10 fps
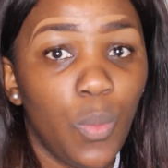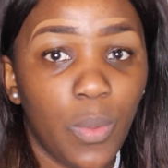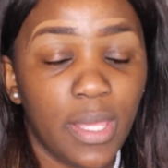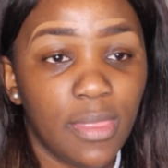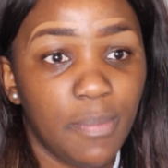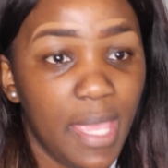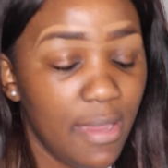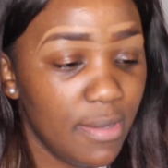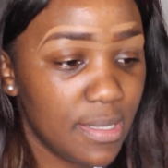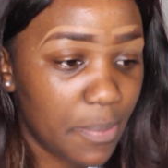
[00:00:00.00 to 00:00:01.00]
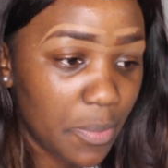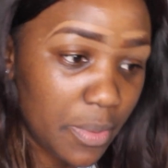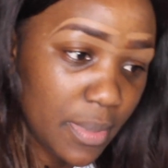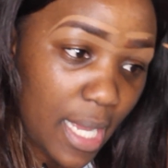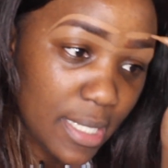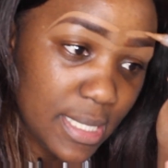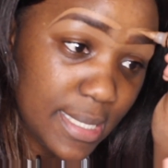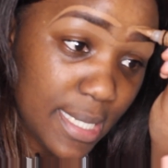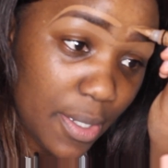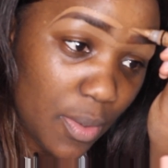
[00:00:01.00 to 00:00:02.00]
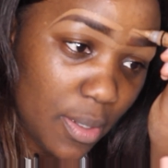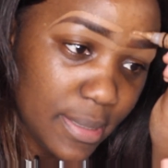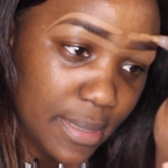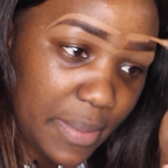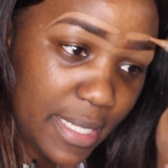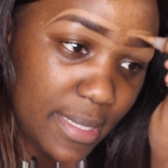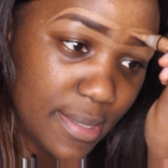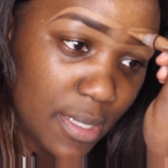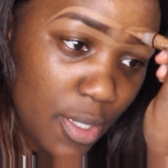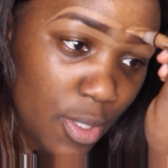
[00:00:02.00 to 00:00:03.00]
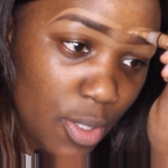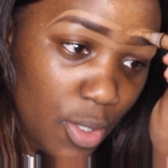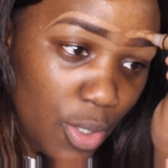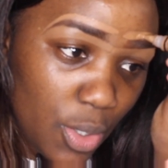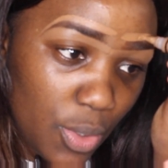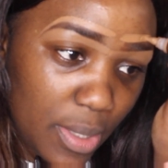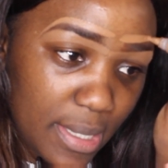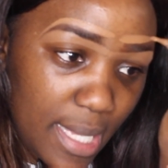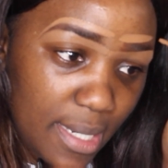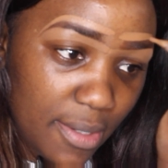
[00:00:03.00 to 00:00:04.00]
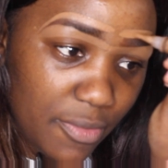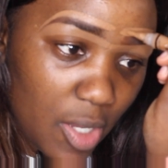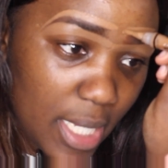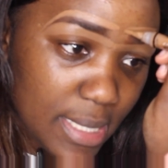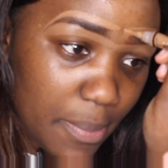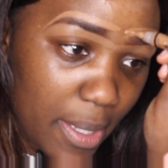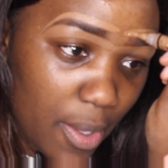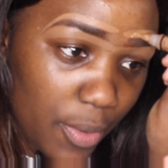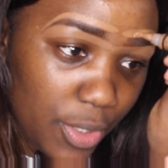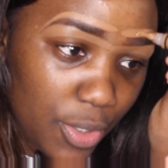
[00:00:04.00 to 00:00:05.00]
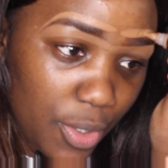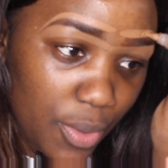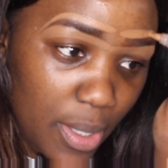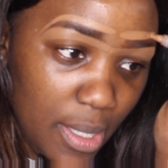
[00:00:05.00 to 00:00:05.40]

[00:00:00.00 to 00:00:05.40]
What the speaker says: with parents, but we would actually tell our siblings, who could then advise about, you know,